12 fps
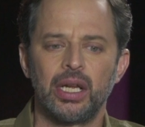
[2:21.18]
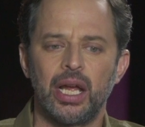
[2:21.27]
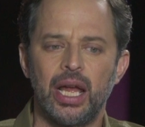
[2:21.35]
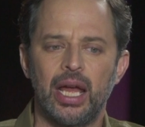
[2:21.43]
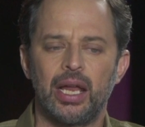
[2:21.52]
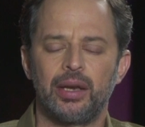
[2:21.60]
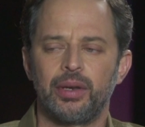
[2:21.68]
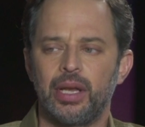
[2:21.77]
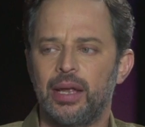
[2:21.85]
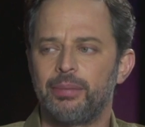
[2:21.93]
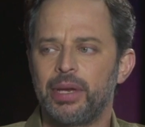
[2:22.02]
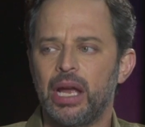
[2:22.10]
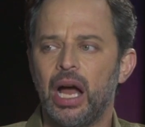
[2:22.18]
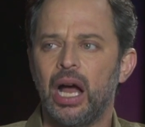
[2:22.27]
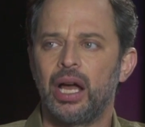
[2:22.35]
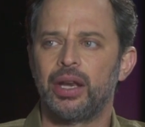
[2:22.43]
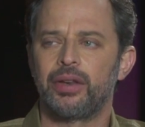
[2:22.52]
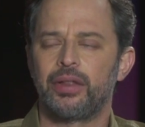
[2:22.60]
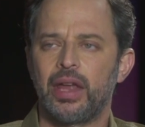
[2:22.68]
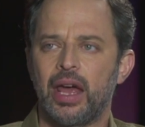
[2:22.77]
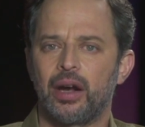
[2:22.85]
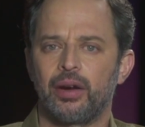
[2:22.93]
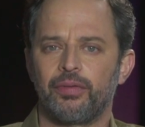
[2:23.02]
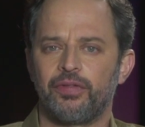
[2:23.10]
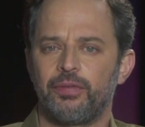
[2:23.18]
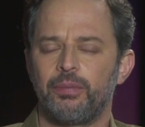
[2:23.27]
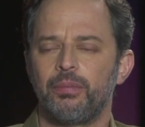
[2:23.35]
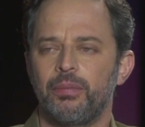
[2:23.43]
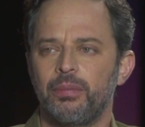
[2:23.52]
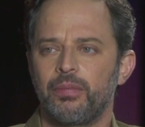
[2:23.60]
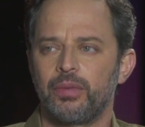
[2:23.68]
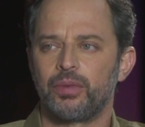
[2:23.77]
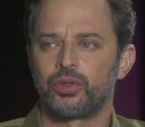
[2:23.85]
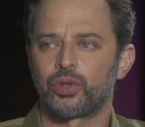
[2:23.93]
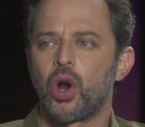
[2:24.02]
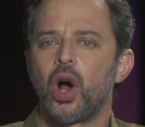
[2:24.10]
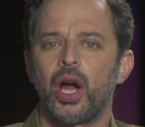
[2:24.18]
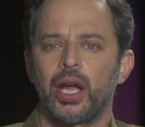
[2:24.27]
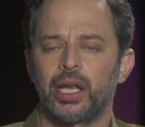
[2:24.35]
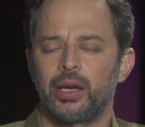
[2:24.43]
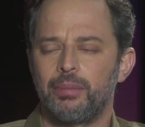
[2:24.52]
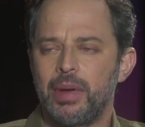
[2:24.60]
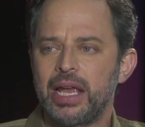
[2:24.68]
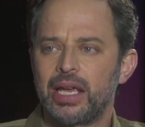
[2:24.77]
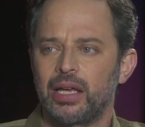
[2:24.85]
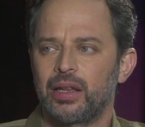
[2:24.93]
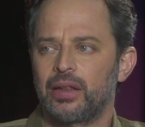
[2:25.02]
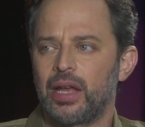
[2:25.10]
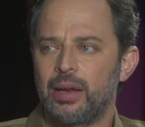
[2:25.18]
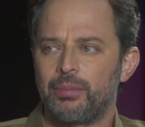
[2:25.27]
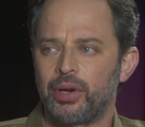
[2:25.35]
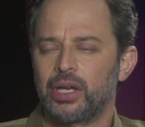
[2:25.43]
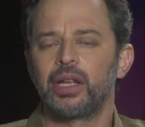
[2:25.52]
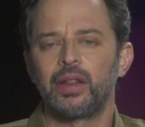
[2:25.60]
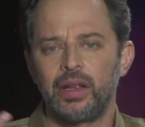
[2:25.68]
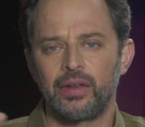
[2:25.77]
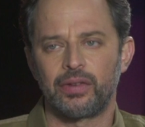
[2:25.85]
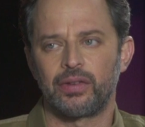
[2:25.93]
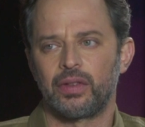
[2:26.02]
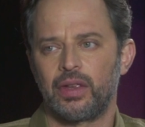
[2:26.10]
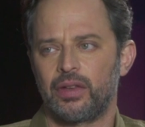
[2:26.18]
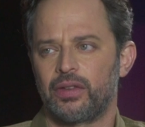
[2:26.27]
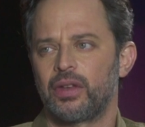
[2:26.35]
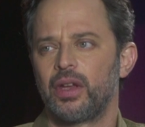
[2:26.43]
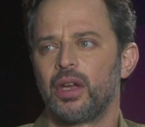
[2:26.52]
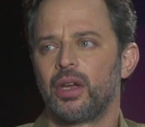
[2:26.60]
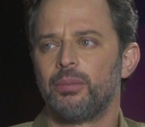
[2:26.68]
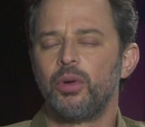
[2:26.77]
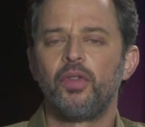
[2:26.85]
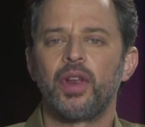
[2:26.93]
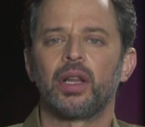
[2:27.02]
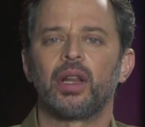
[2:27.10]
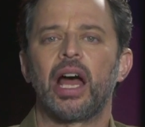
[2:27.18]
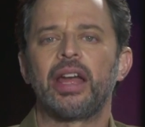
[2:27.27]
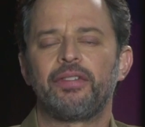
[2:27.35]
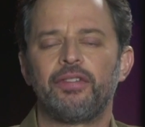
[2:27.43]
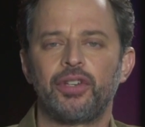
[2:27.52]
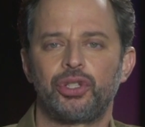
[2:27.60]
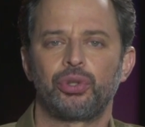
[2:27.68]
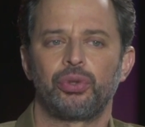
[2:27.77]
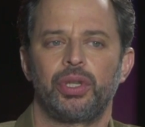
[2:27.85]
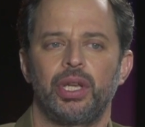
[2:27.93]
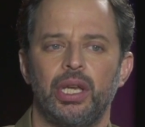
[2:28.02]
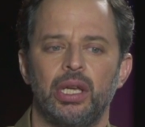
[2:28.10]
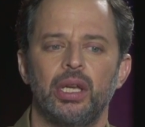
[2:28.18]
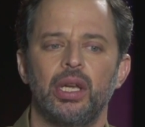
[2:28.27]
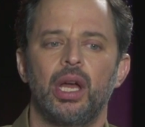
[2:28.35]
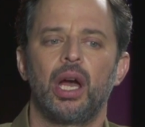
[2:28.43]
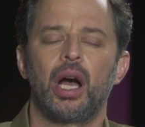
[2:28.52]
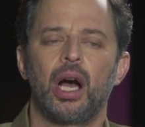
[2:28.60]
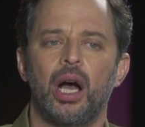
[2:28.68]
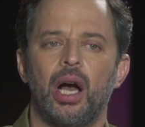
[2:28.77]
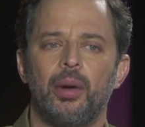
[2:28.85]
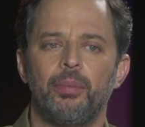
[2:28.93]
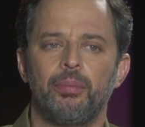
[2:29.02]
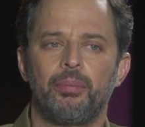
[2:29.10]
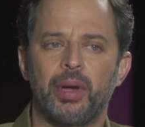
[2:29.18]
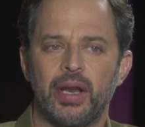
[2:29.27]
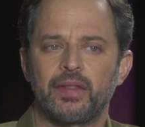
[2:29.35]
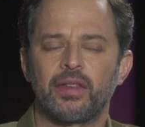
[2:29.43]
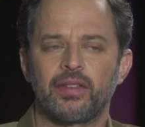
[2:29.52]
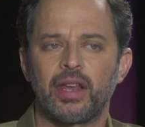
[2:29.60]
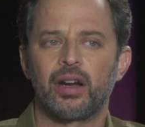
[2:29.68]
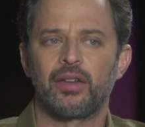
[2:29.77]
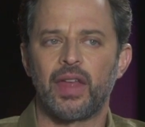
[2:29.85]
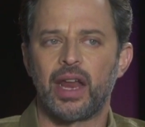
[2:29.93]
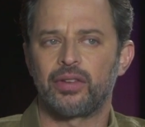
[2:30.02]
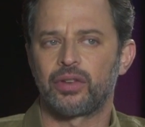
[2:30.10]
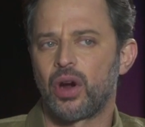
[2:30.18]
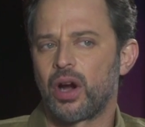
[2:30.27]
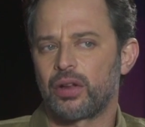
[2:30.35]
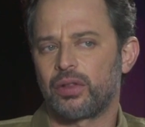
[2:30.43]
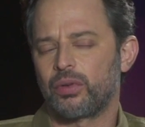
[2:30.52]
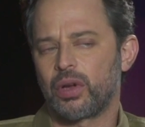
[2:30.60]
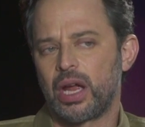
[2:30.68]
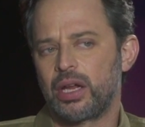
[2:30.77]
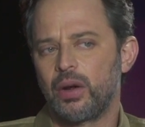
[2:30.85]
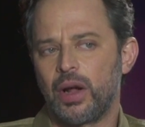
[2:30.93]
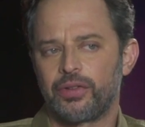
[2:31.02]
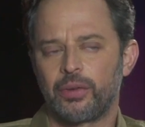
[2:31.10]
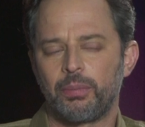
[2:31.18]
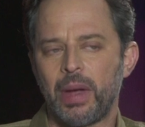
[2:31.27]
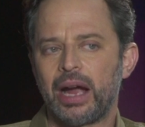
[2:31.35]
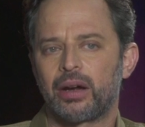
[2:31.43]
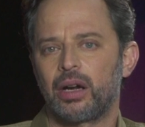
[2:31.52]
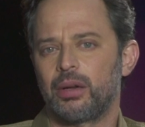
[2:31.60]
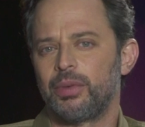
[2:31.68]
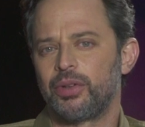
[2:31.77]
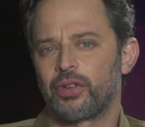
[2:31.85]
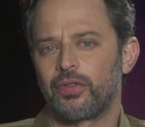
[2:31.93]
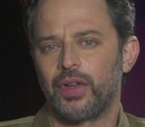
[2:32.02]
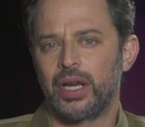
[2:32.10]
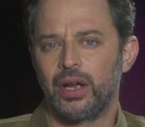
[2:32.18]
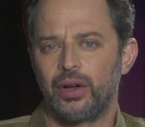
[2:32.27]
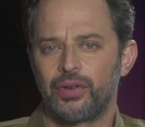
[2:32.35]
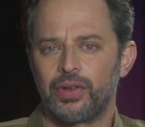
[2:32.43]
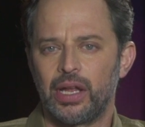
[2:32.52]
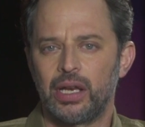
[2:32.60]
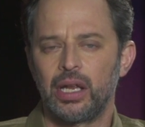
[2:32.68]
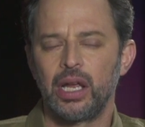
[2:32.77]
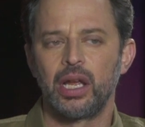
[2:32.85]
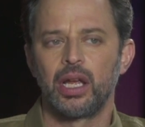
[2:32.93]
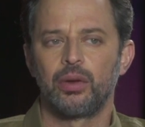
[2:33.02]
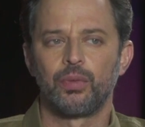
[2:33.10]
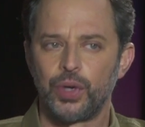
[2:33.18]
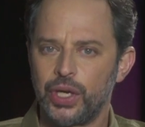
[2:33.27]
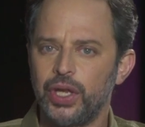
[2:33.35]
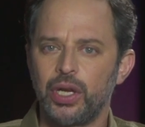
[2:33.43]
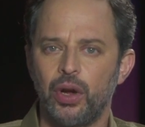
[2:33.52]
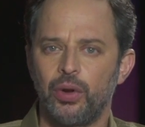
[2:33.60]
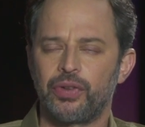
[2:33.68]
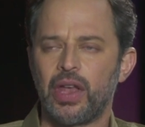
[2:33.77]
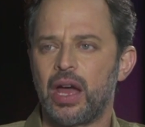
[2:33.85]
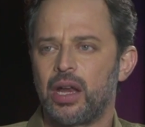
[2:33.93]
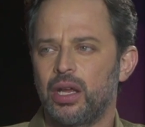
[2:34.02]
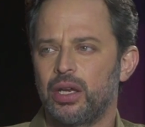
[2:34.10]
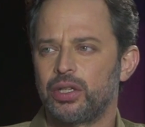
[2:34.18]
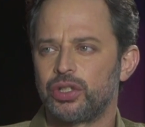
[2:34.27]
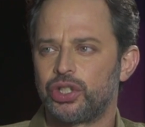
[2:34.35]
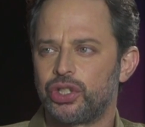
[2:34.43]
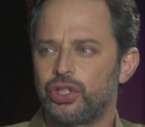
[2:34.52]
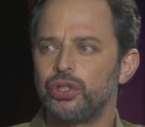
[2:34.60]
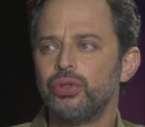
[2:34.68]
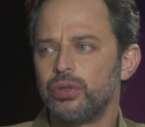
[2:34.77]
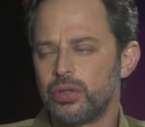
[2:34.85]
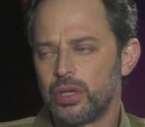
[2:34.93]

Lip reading: and beyond that are drawing and making and bringing this movie to life visually. But at the center of that is Garth, who has a background in music videos and really knows how to shoot